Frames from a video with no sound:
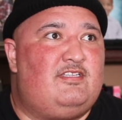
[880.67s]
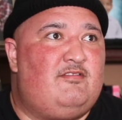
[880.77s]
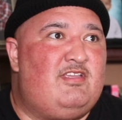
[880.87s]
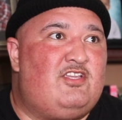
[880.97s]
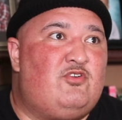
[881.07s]

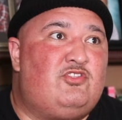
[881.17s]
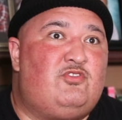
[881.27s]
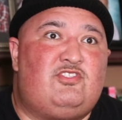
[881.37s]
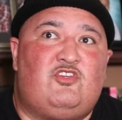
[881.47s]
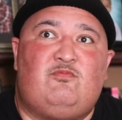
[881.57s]
I've been going
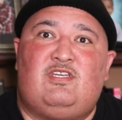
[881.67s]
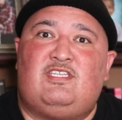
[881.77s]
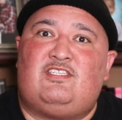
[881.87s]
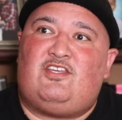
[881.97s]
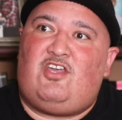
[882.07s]
through so
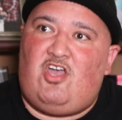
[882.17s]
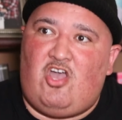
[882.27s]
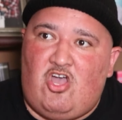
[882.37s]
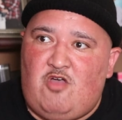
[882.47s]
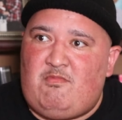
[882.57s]
much
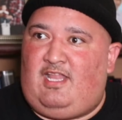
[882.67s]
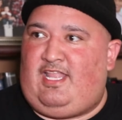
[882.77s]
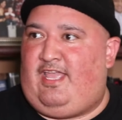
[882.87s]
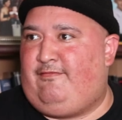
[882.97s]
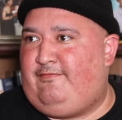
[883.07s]
all my
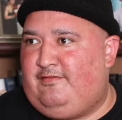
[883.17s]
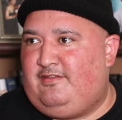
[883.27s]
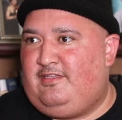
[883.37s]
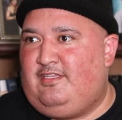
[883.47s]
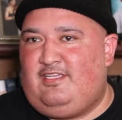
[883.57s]
life.
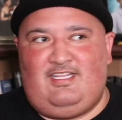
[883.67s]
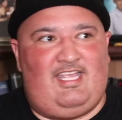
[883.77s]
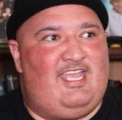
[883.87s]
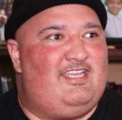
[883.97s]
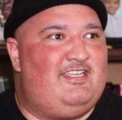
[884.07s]

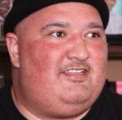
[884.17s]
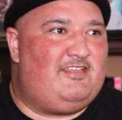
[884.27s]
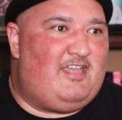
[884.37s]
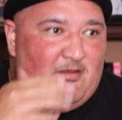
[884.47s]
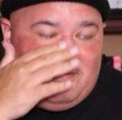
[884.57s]
Like,
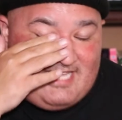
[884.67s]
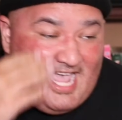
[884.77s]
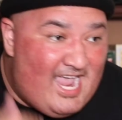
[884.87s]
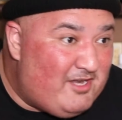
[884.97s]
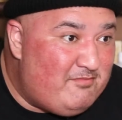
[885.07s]
I'm
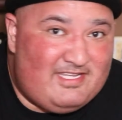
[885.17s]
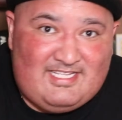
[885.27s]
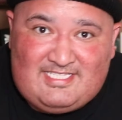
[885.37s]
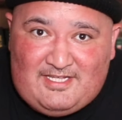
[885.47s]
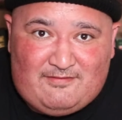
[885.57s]
tired of being
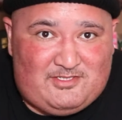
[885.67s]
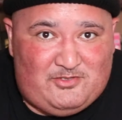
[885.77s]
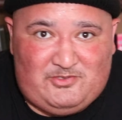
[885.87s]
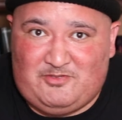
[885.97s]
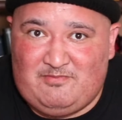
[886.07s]
a tough
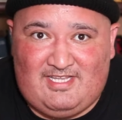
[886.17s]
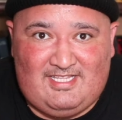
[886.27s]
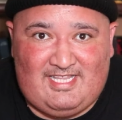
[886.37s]
soldier, man.